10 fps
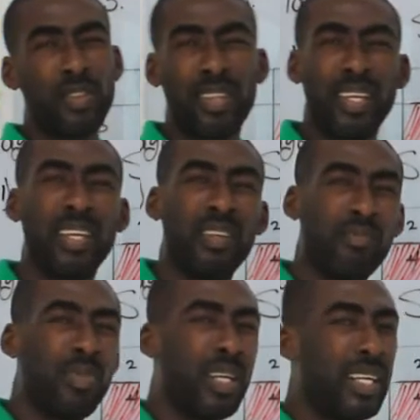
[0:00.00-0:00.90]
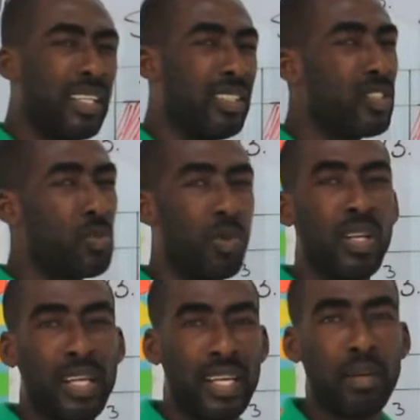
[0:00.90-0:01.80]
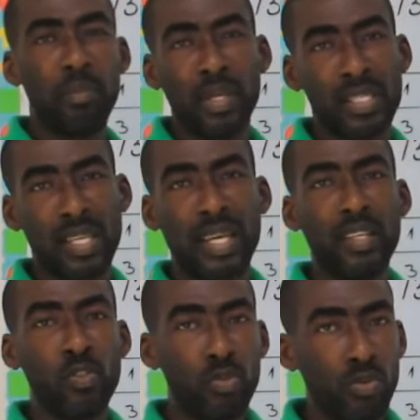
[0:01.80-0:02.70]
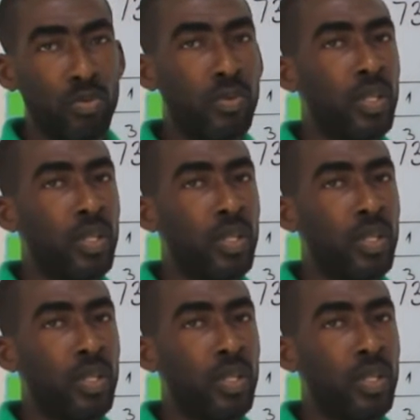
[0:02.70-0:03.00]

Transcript: thinking by smaller numbers like 2,